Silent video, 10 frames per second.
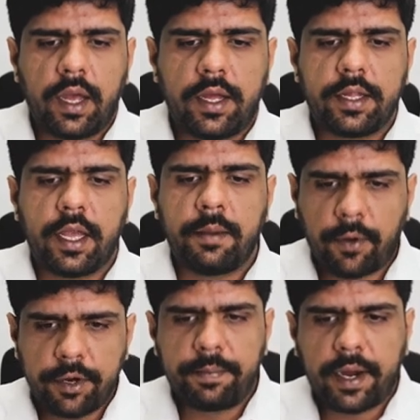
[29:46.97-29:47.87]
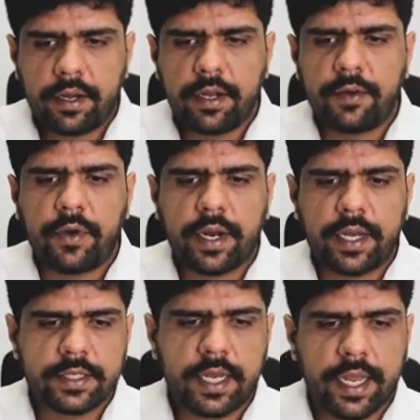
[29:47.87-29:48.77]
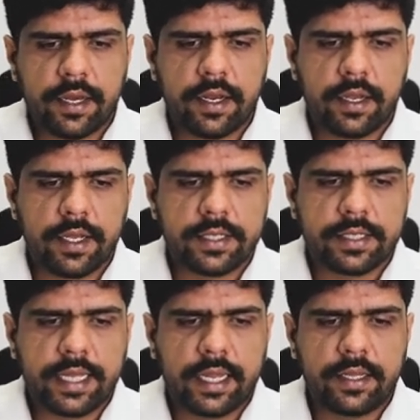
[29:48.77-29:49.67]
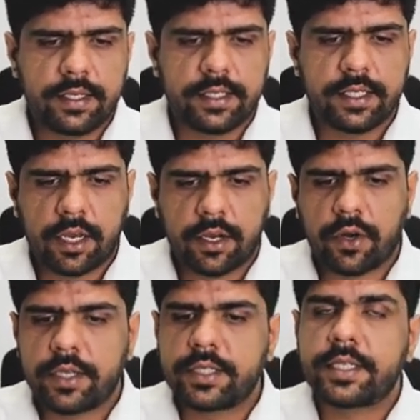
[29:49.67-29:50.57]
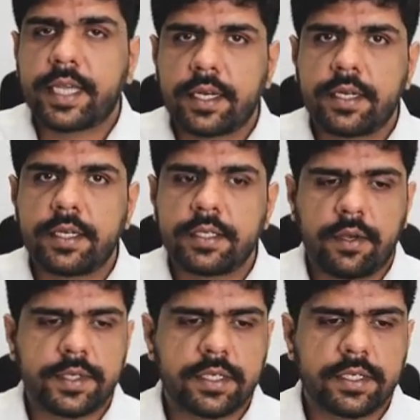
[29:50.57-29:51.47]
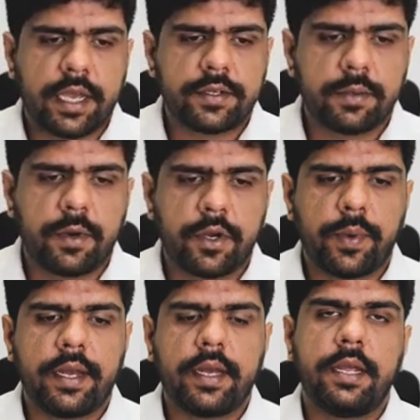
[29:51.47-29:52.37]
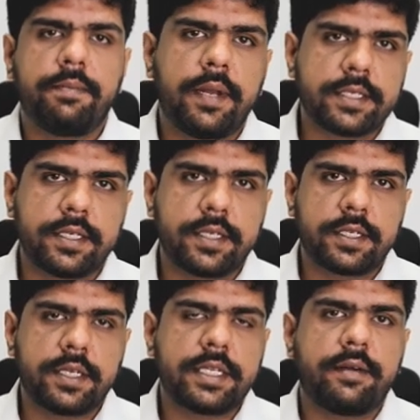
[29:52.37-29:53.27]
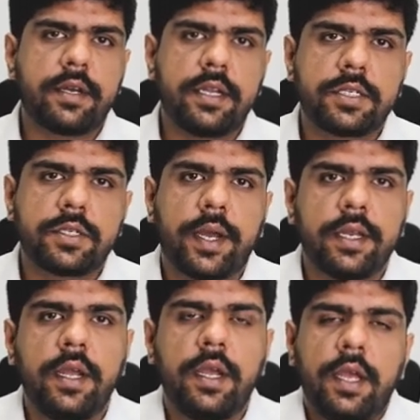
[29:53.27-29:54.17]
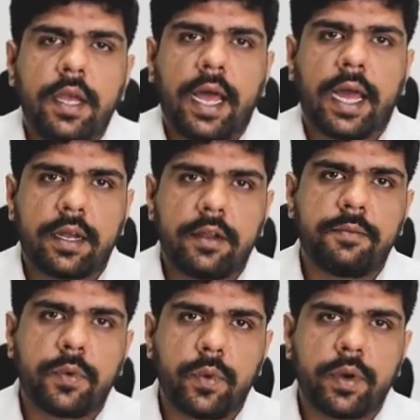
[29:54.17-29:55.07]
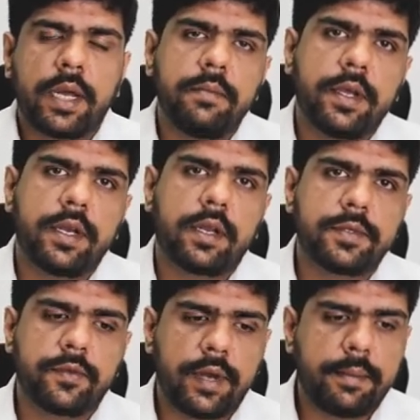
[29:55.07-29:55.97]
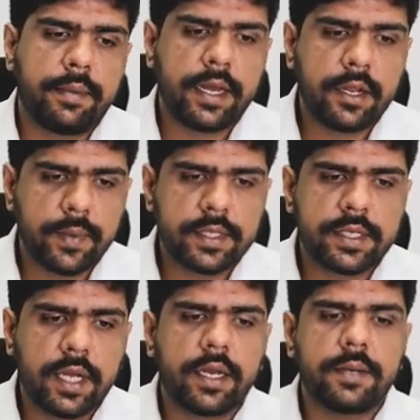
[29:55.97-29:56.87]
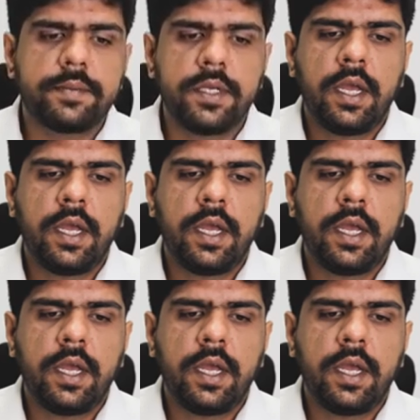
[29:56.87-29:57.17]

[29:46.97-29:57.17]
Uh, important part here for us again is that this is across the sectors which is there. So about 20 plus industries have at least one active program in terms of collaborating with startups.